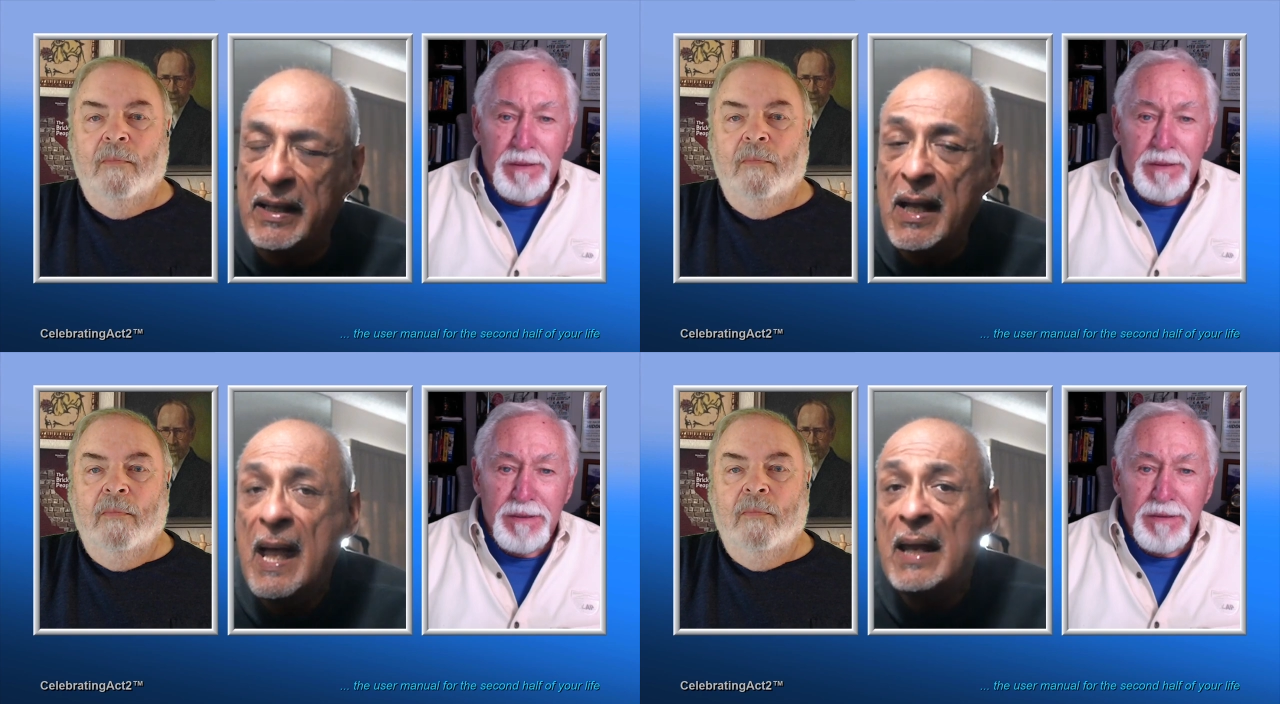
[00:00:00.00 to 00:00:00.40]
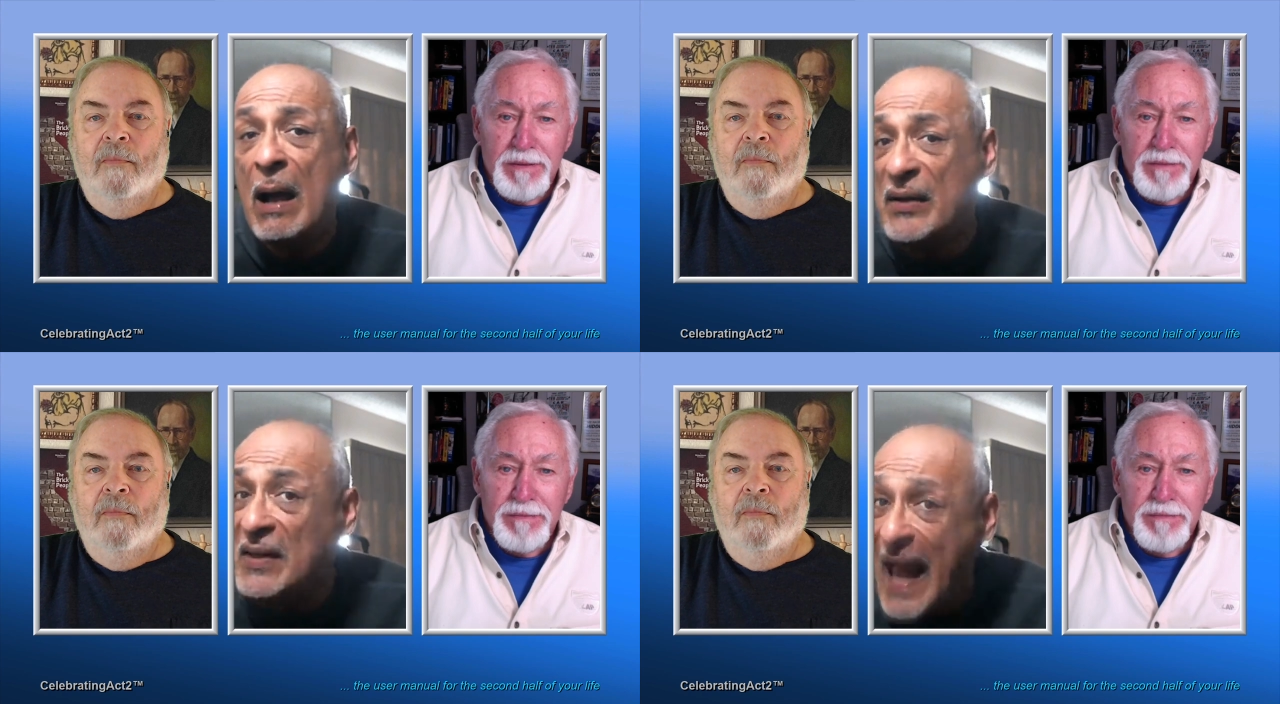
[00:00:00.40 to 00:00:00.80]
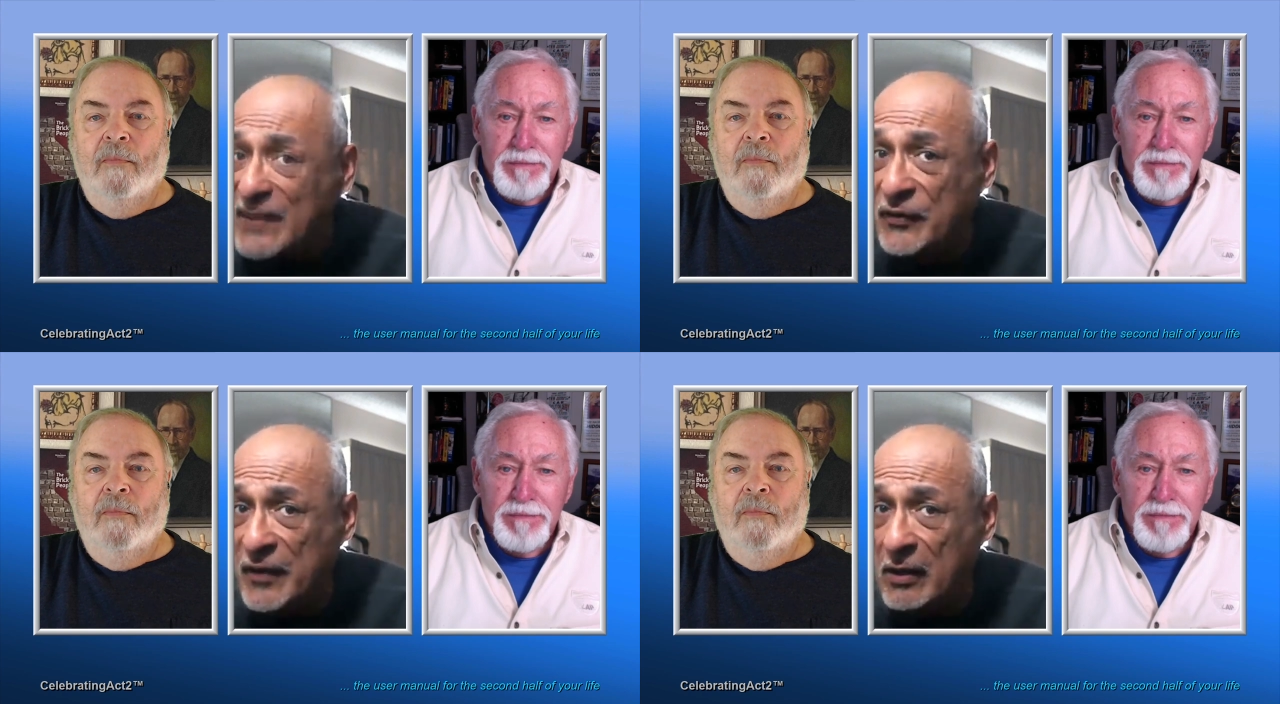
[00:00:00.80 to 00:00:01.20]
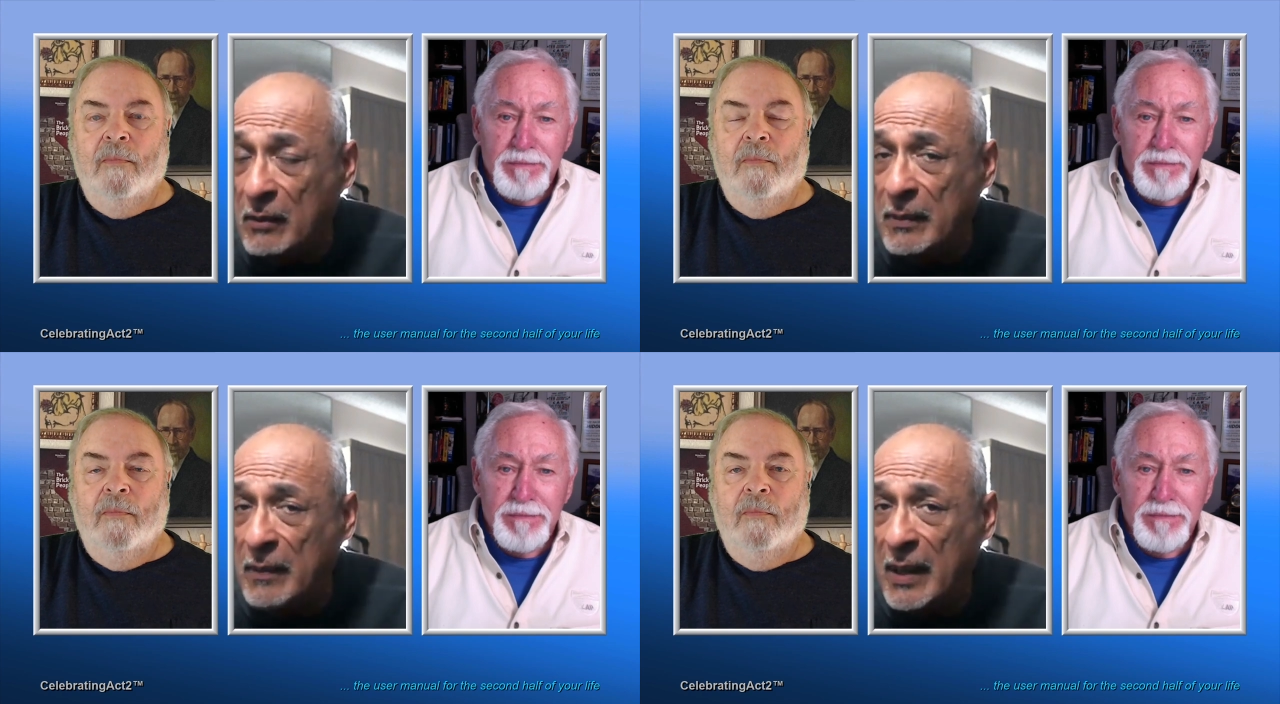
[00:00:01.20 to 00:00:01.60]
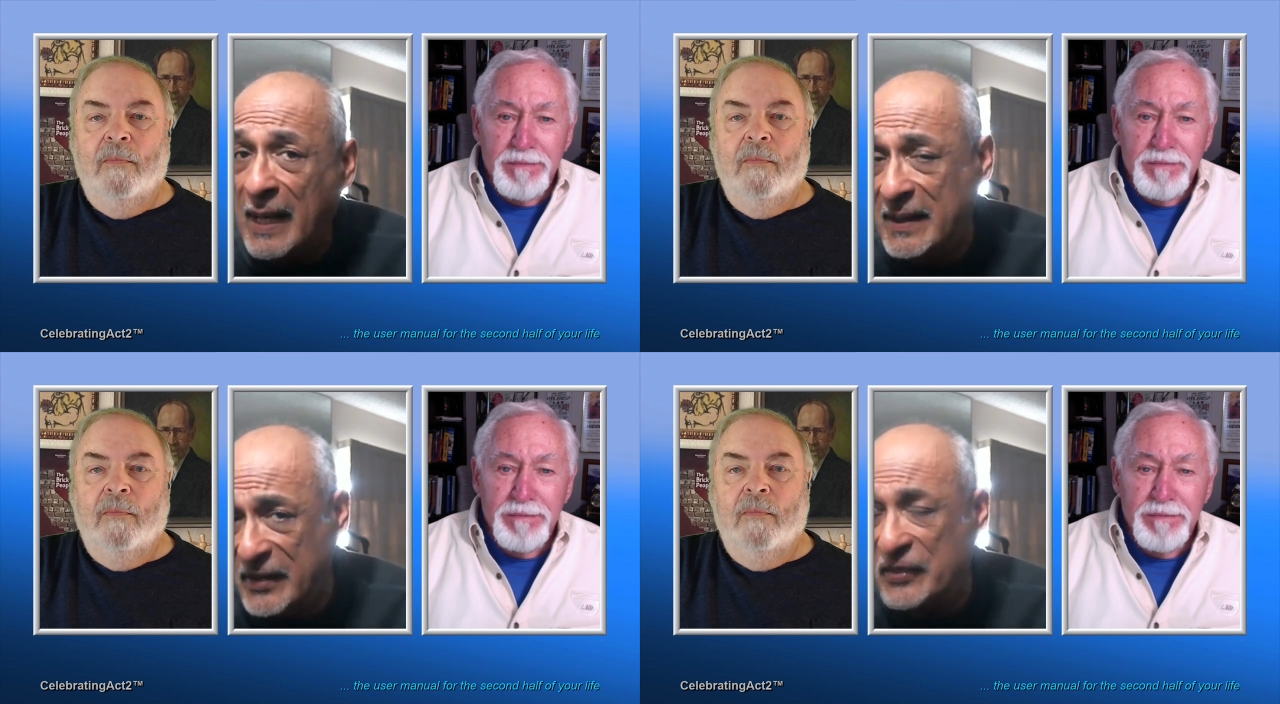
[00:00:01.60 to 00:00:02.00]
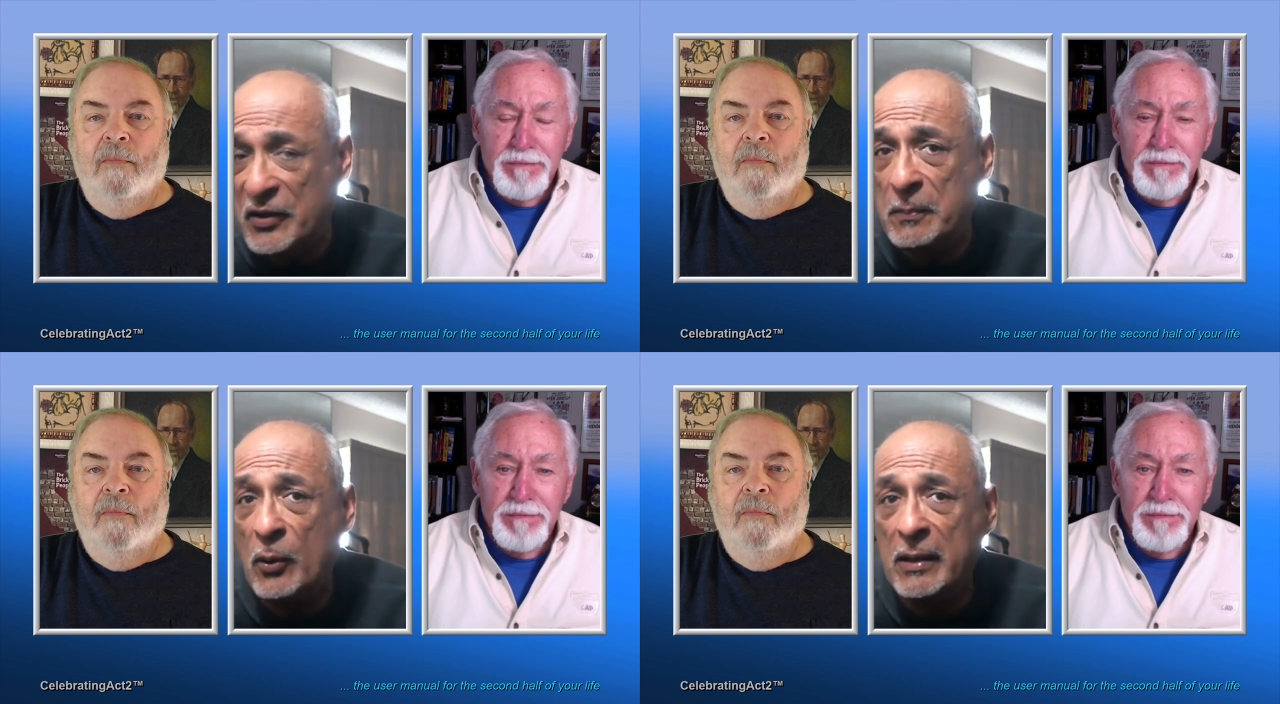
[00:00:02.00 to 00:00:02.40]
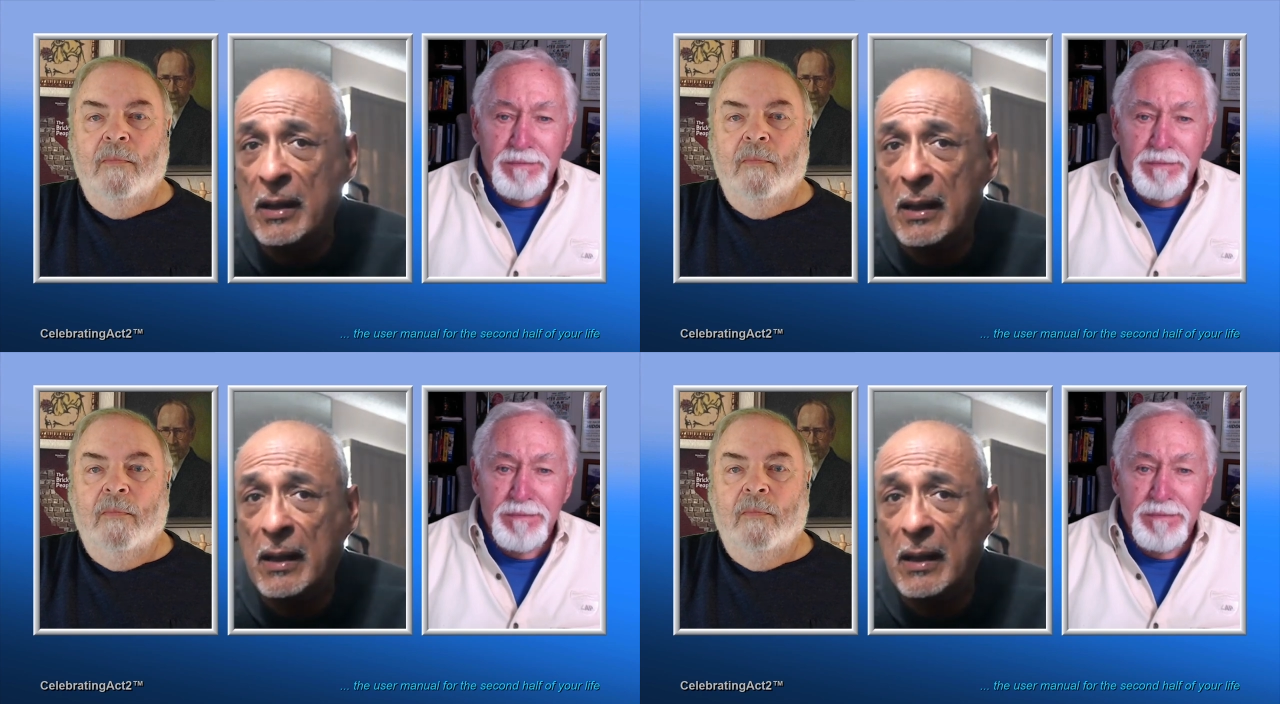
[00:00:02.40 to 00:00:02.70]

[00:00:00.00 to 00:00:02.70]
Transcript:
Speaker 1: Now his last film, I think this is a good point.